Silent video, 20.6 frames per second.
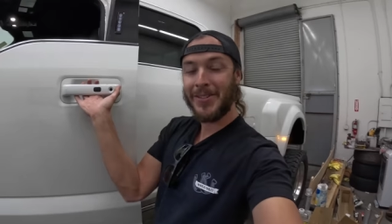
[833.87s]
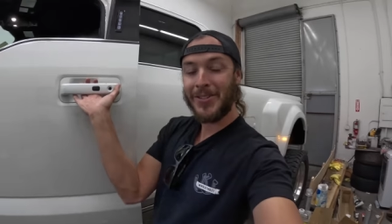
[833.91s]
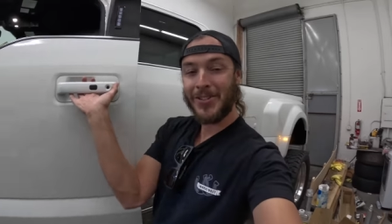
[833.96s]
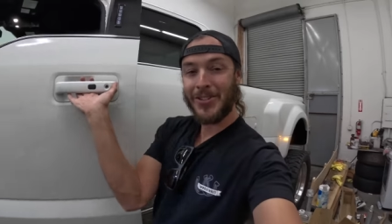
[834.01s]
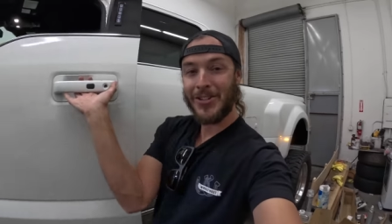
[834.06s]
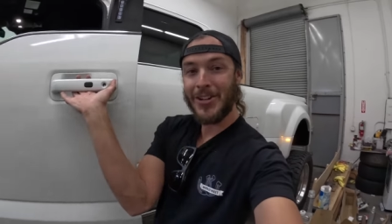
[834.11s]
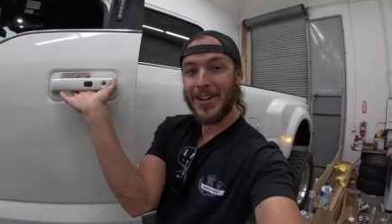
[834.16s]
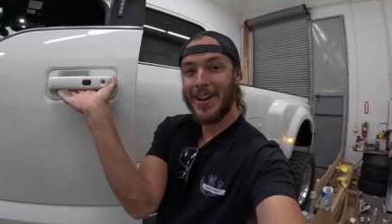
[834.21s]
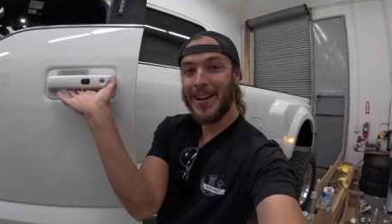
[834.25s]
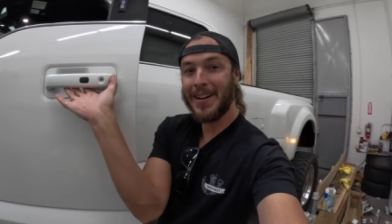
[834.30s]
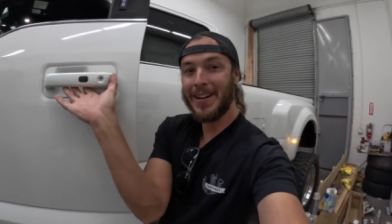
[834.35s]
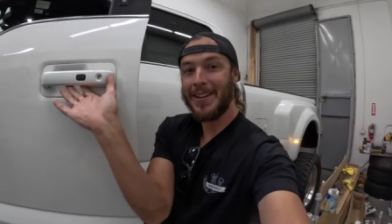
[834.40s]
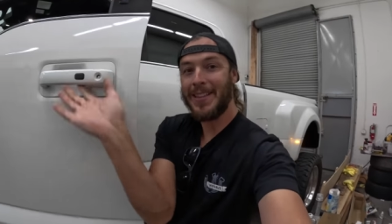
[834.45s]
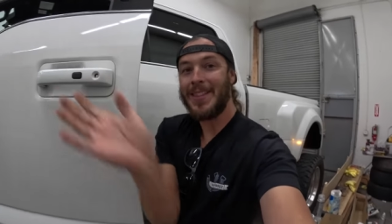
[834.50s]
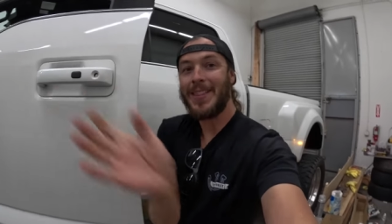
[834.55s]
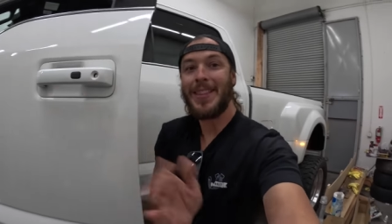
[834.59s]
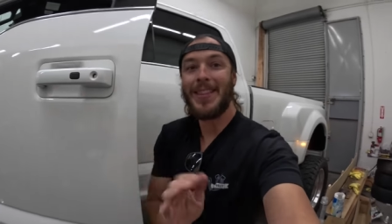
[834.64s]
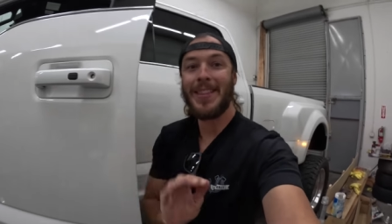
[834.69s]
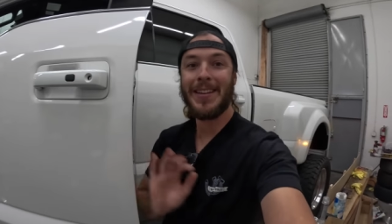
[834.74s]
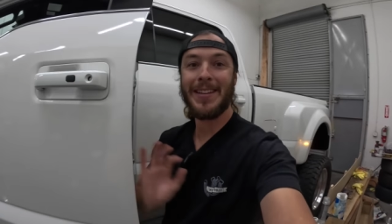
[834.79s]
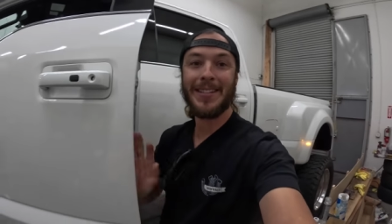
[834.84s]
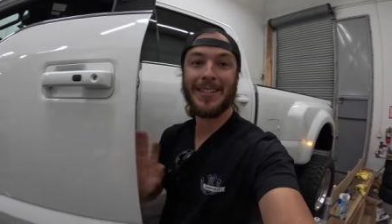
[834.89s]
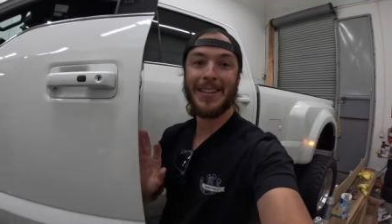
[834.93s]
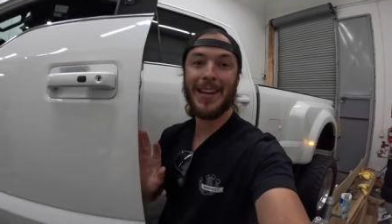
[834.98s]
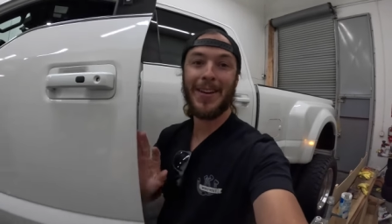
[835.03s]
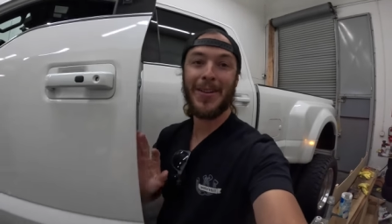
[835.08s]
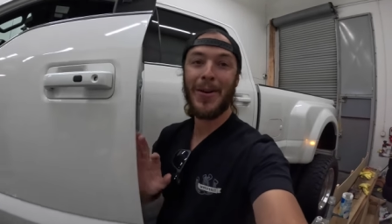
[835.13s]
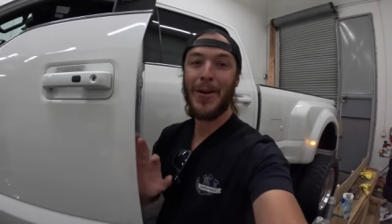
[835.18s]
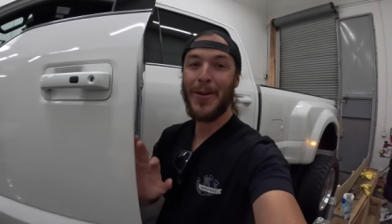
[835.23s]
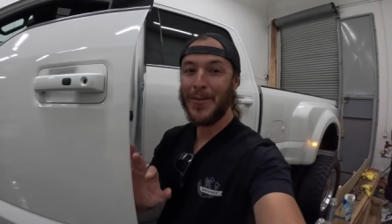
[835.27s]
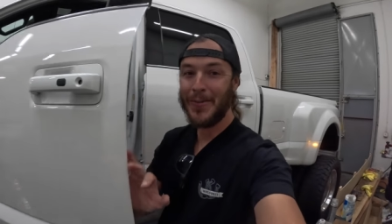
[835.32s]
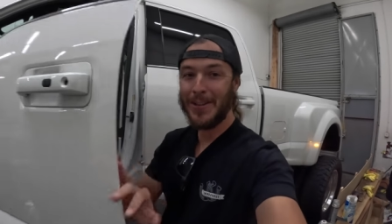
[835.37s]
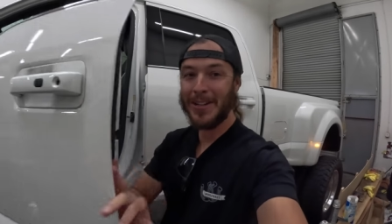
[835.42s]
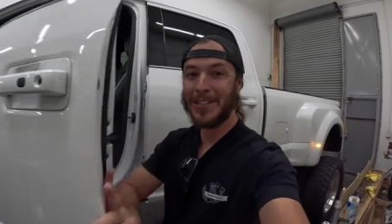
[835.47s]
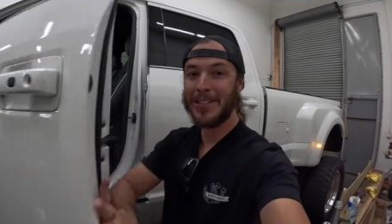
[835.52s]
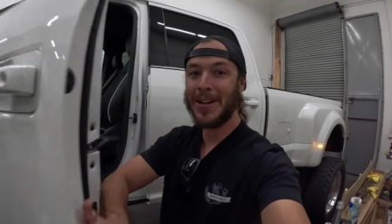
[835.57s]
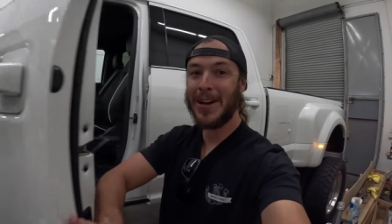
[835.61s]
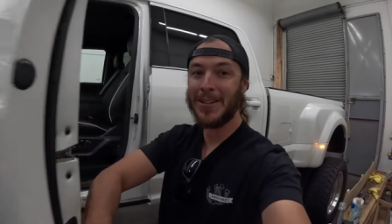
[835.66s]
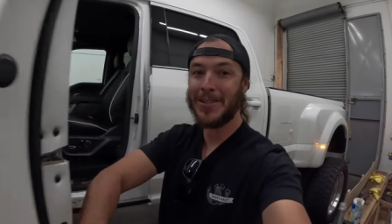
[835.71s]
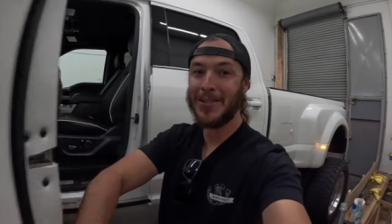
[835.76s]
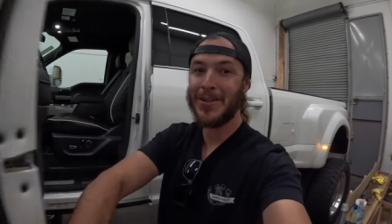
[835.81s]
Check this out. Hopefully
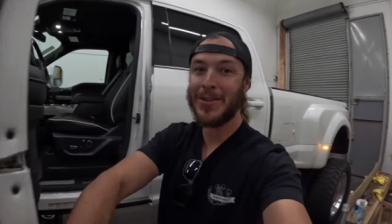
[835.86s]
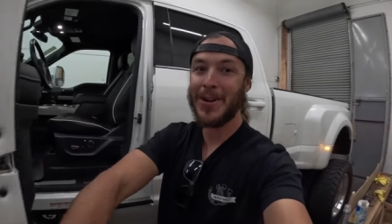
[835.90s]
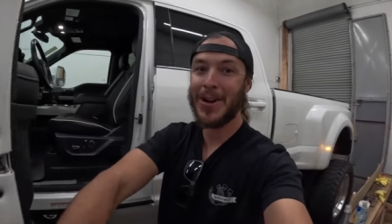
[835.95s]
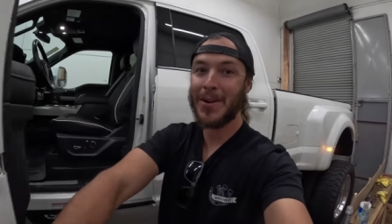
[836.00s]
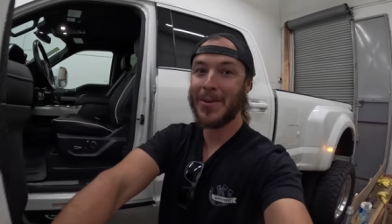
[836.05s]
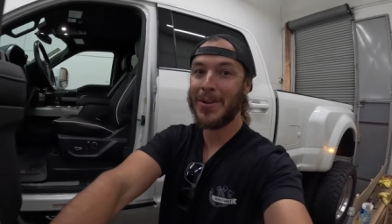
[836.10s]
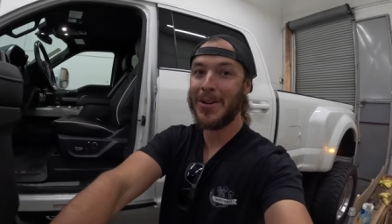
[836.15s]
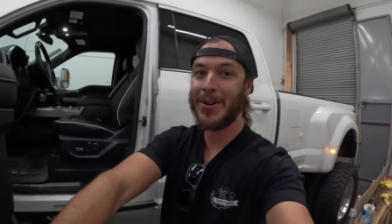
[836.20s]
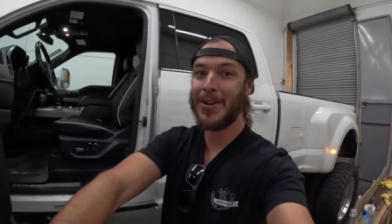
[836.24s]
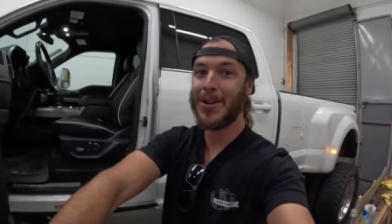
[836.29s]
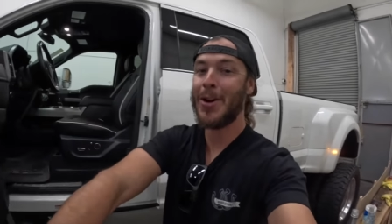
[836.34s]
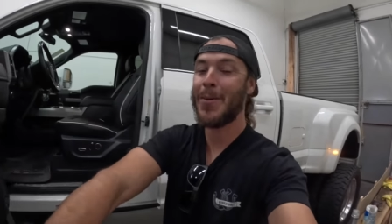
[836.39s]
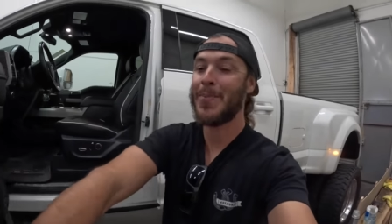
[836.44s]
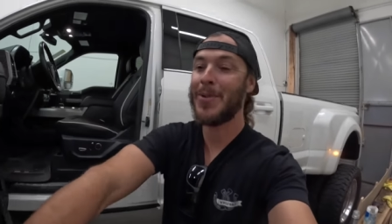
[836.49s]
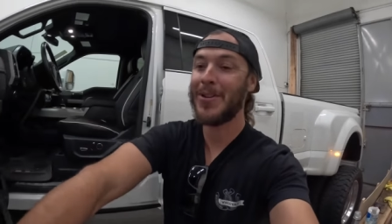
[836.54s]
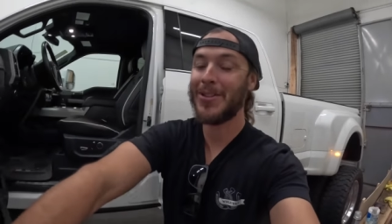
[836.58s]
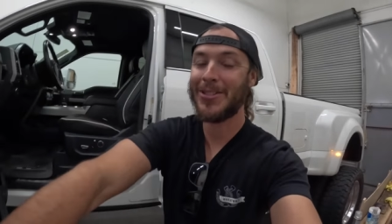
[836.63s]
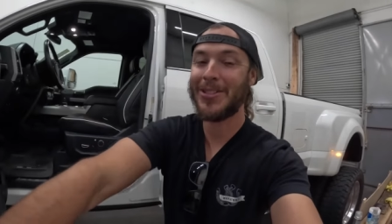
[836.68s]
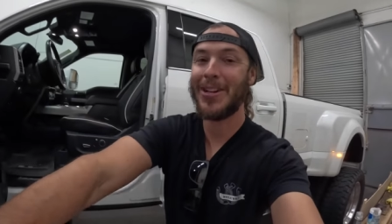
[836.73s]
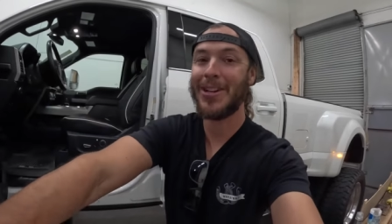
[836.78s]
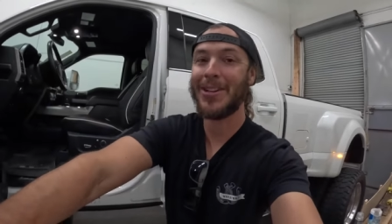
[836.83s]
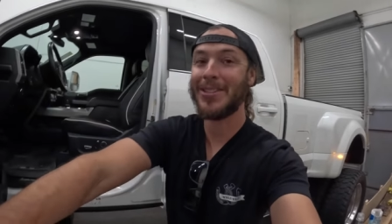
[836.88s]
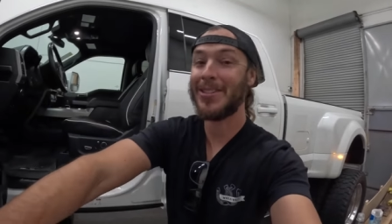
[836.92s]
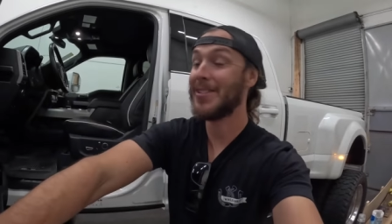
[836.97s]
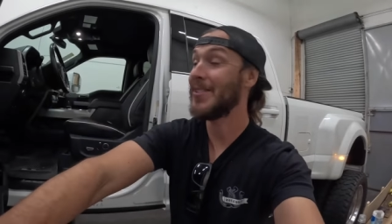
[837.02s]
it's not too dark. We know GoPro suck in the